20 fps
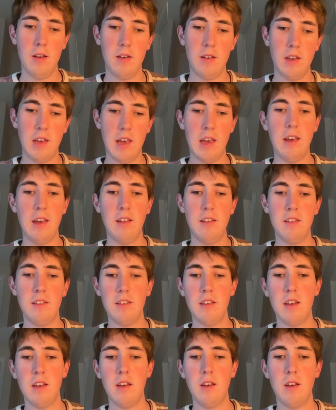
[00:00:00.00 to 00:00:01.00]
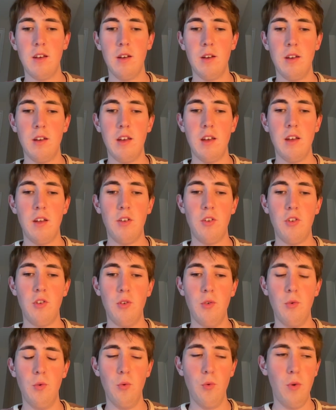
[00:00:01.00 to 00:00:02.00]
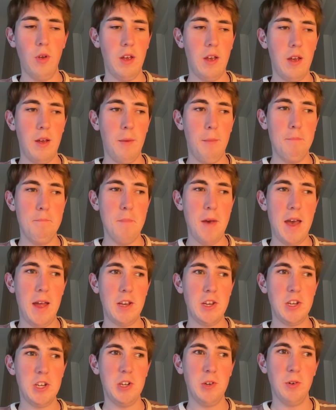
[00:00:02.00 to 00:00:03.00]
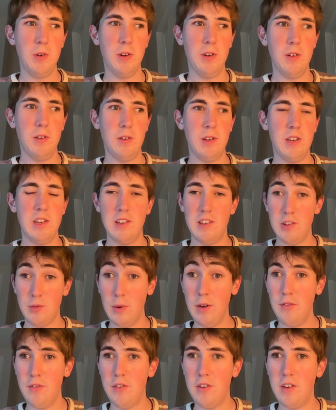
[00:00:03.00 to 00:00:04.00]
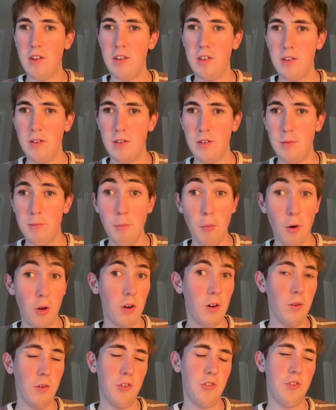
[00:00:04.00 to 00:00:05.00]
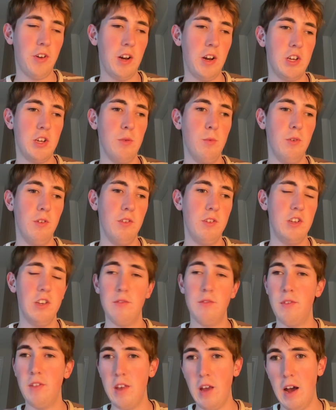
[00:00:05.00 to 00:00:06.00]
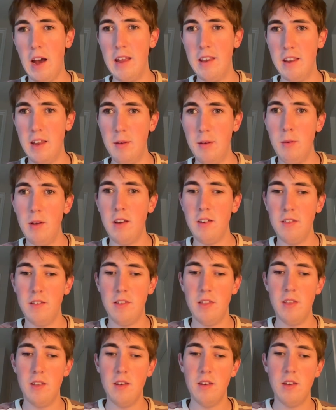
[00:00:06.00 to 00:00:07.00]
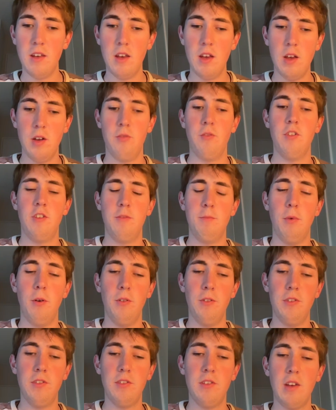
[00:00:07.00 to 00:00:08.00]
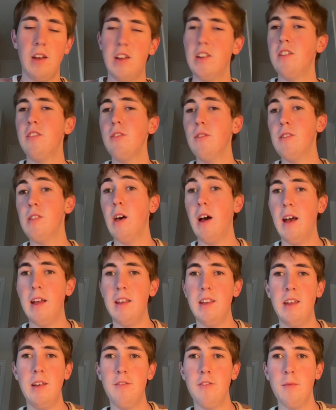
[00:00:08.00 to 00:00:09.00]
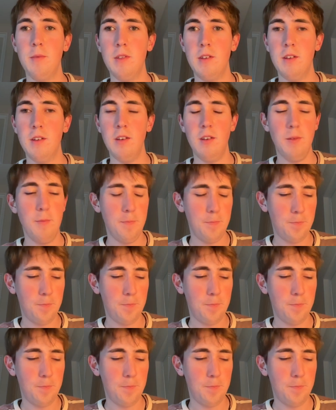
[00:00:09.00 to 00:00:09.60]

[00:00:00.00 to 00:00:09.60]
keys to match your Swift model or structure, was just for the ID, because the response, I just use the ID from the